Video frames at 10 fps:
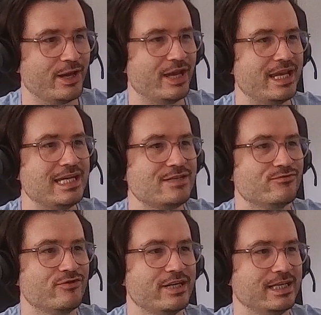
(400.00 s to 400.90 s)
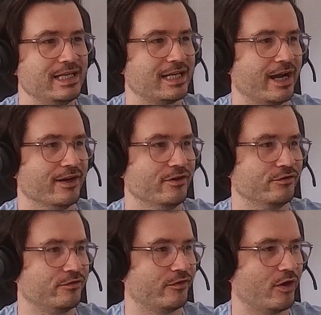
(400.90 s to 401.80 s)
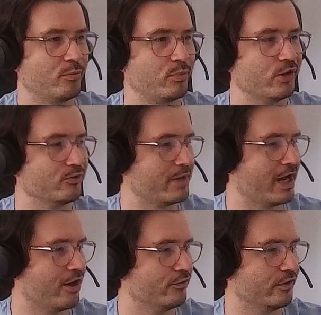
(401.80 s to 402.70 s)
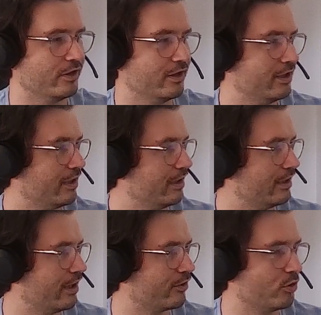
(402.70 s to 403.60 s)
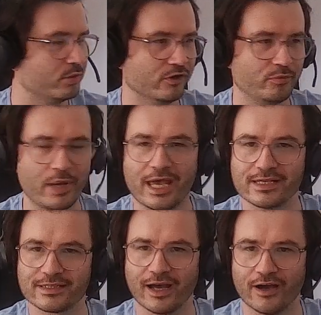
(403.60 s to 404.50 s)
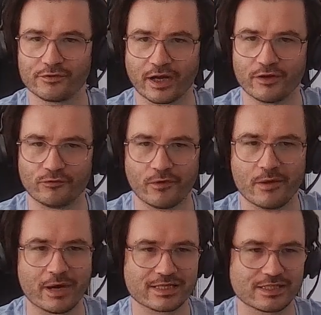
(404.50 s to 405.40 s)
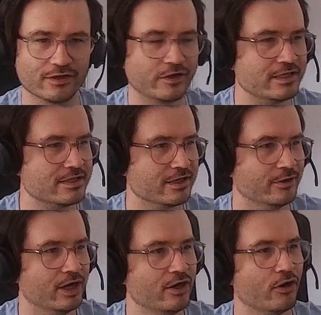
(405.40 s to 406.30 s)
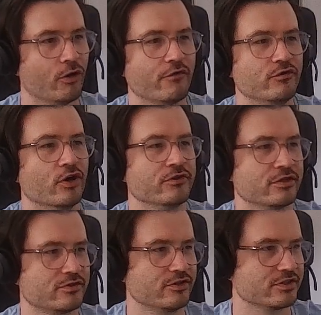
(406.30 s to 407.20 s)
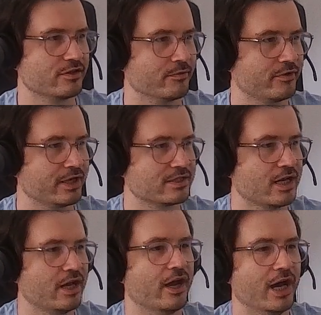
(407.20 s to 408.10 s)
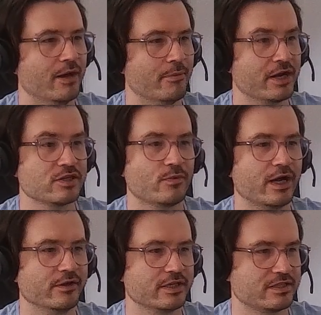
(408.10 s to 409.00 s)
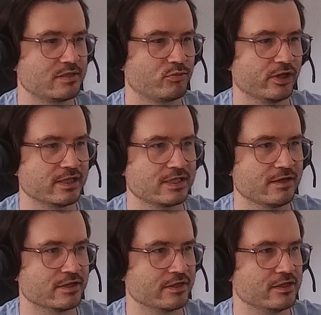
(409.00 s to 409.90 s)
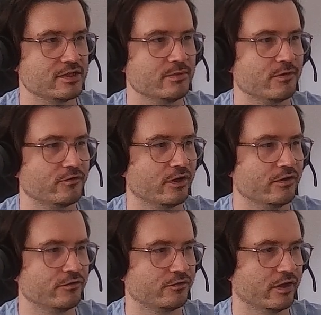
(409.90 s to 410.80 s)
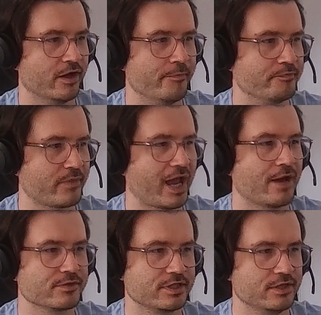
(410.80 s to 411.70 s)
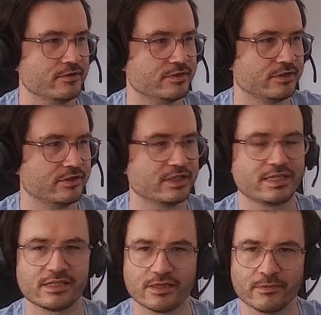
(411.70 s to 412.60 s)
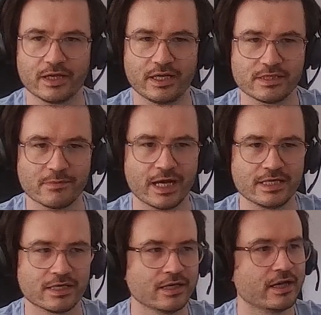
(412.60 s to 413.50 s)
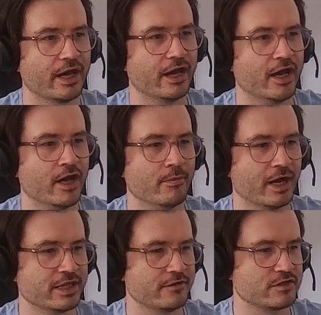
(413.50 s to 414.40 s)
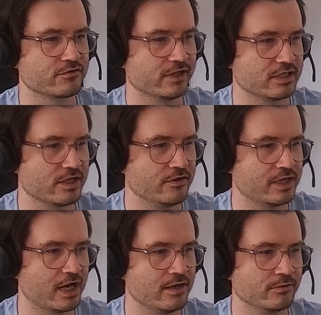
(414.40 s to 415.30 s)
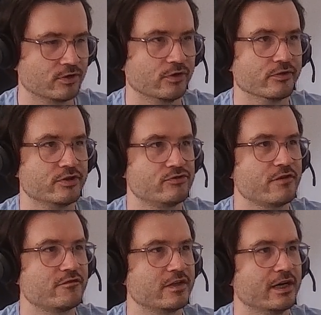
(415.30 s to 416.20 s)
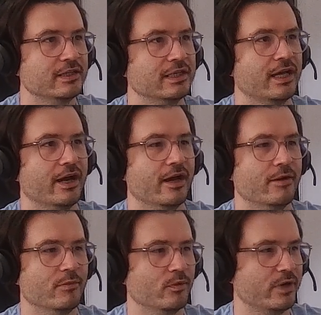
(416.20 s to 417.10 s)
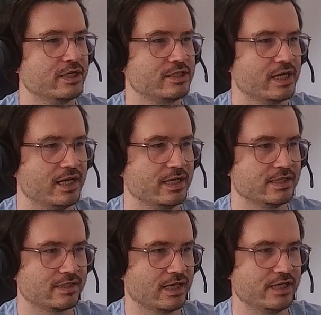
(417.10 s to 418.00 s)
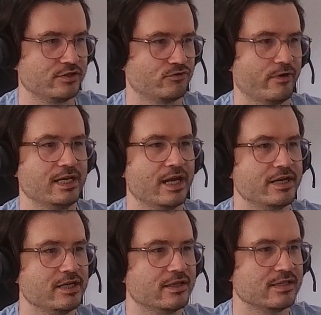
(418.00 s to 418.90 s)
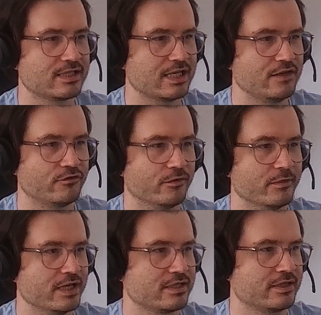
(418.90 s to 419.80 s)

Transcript: he's really kind of pulled me out of a couple of pits that I've kind of written myself into, or I've not understood some things. And as well, there's this brilliant series on YouTube of how to use the system that he has made. And they've just released a new game called The Drifter, which is great. And you can see from this